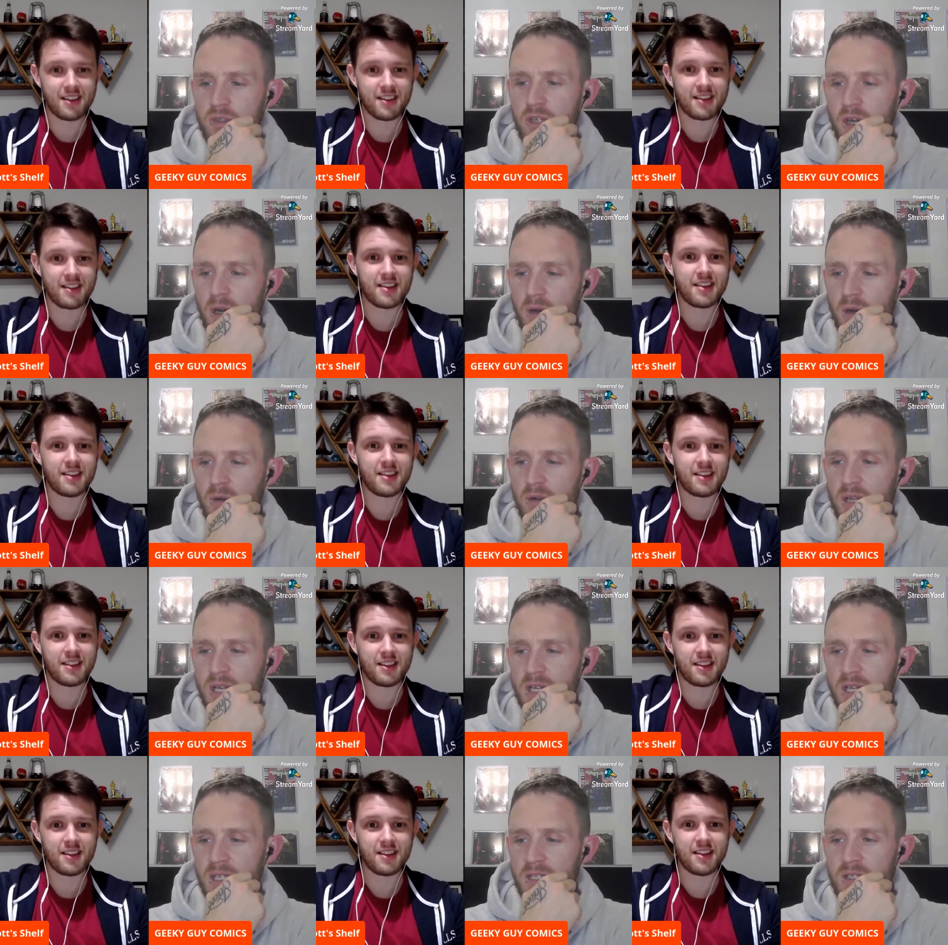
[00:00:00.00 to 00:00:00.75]
Speaker 1: child,
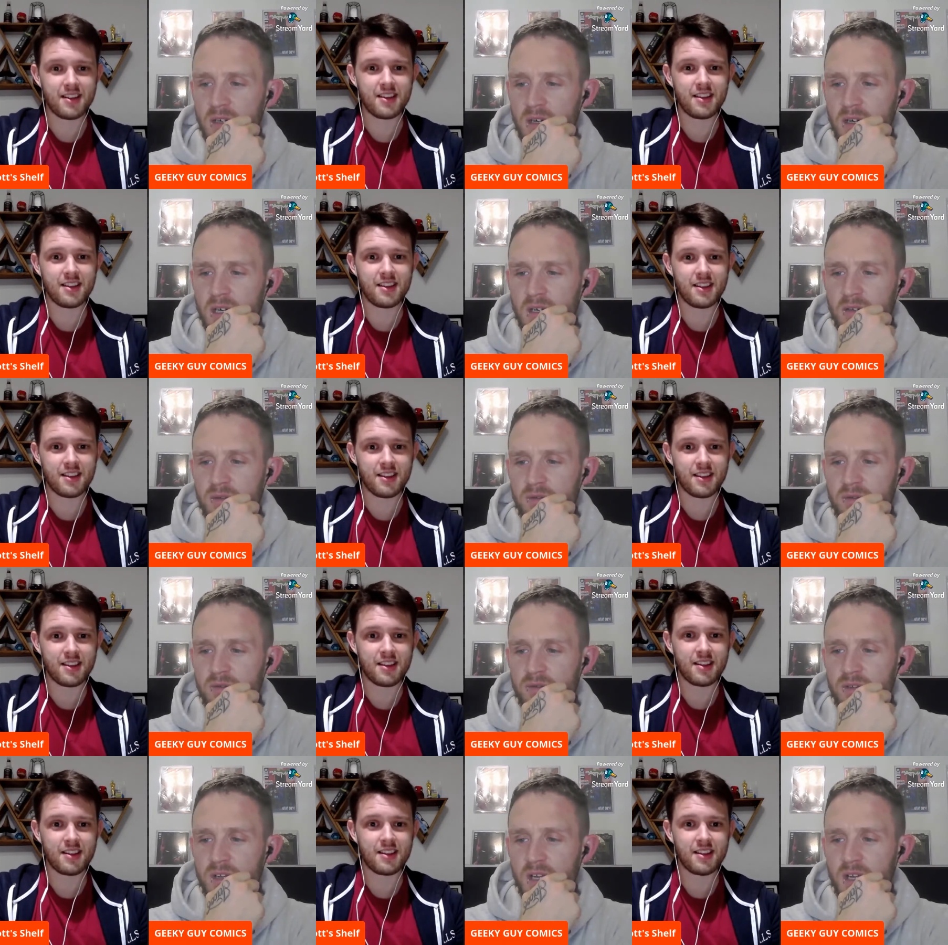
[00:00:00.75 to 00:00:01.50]
he's kind of
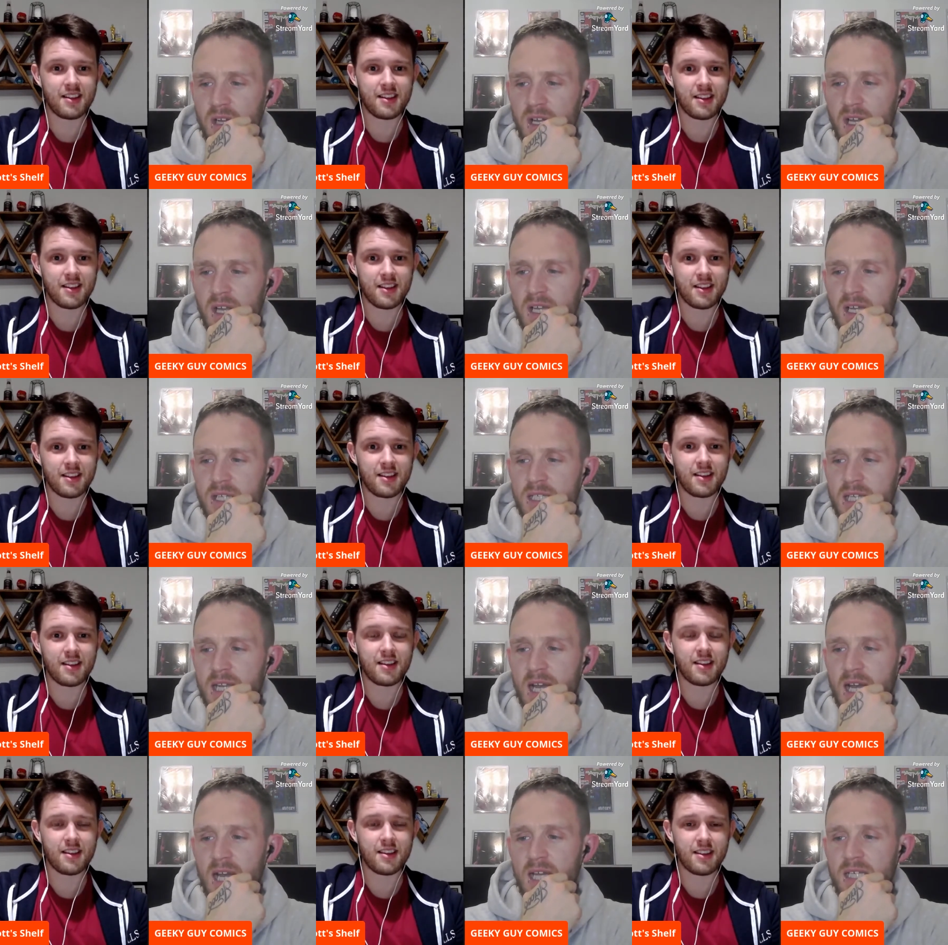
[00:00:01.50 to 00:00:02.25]
is at
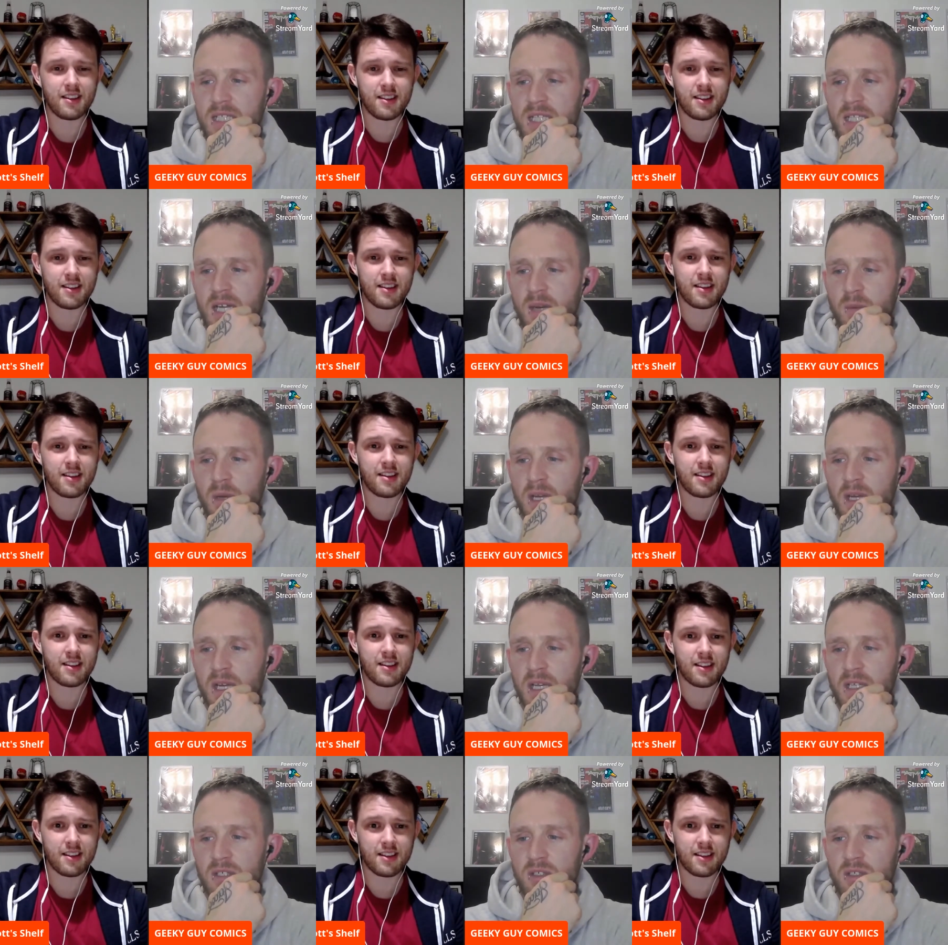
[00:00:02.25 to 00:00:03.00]
that age now
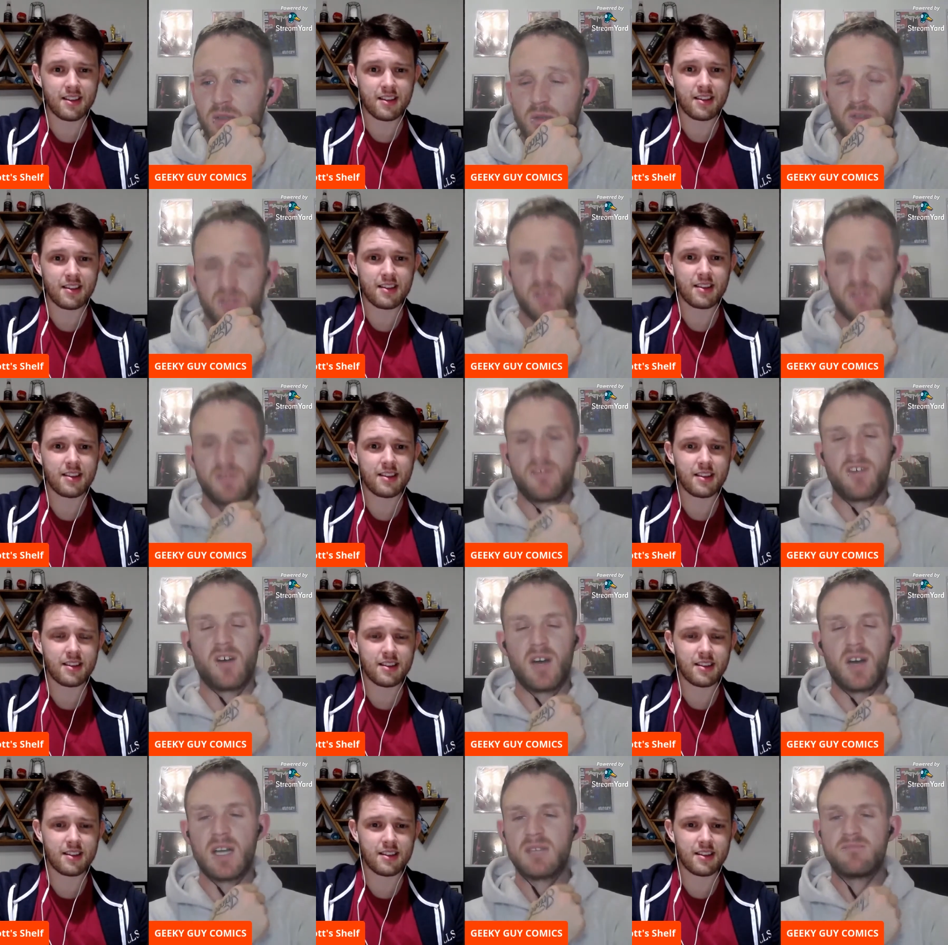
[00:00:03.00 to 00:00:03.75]
where he just wants to
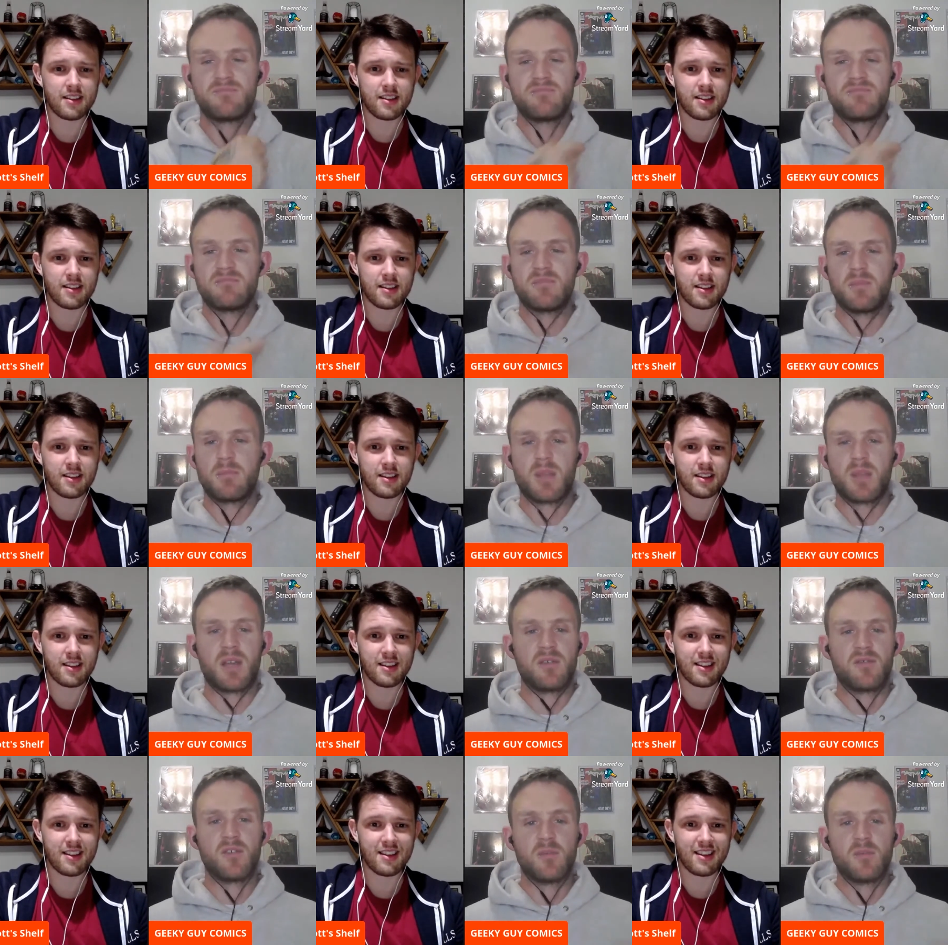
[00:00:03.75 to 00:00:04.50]
fight and
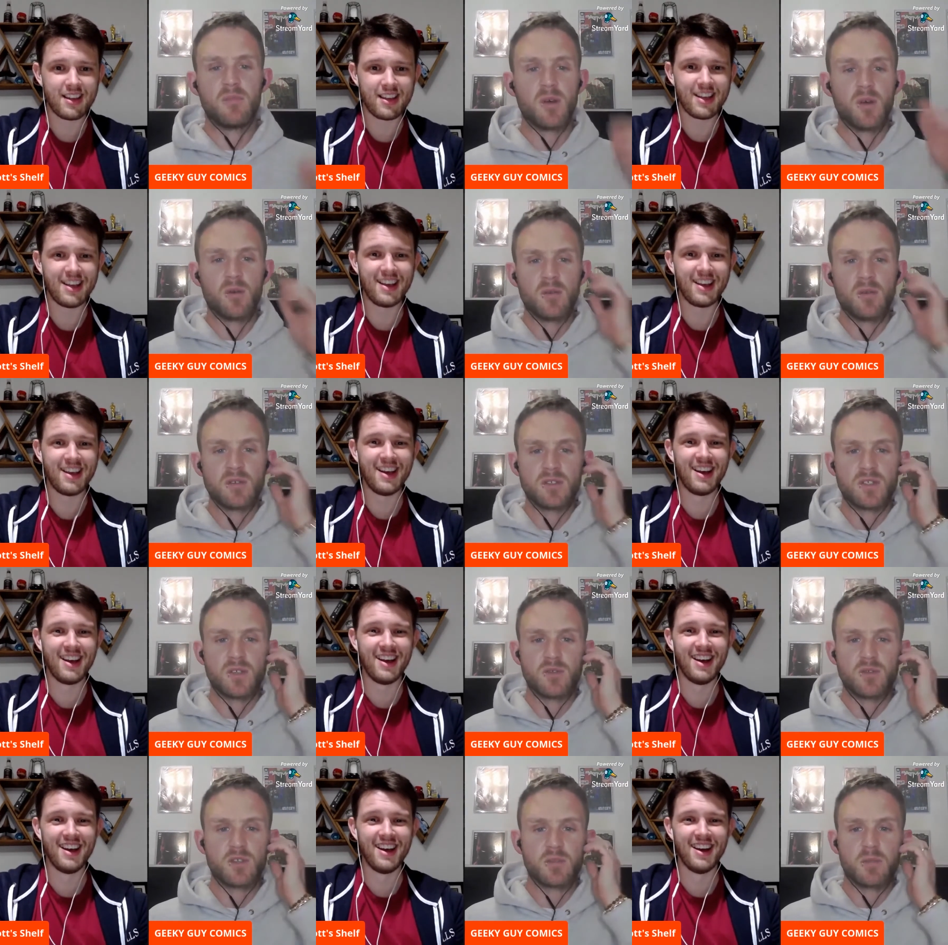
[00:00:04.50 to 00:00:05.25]
play football and
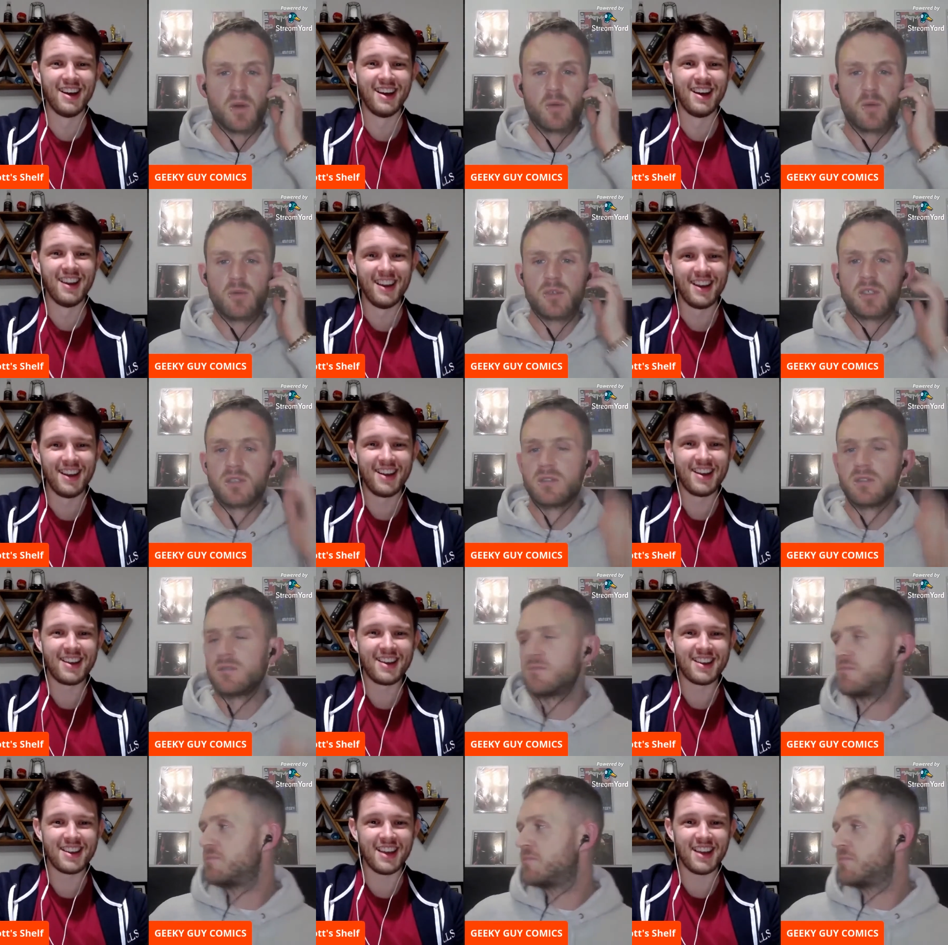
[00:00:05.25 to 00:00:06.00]
do sports
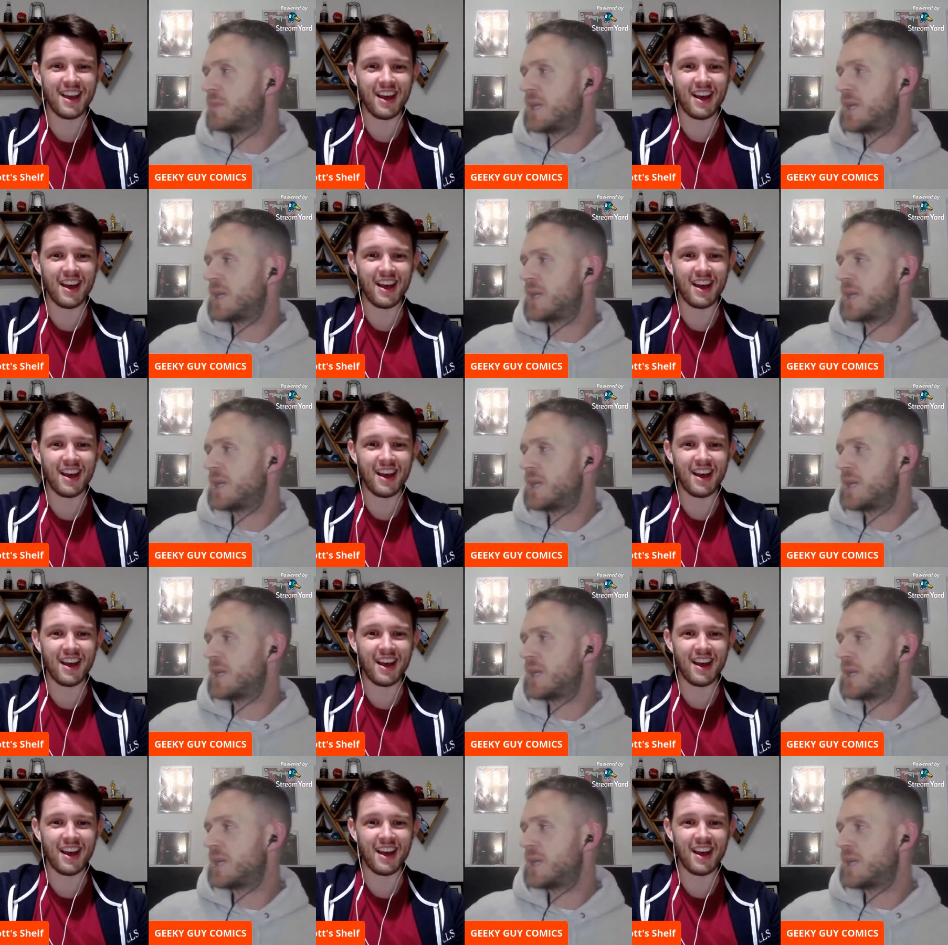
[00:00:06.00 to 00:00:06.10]
and yeah.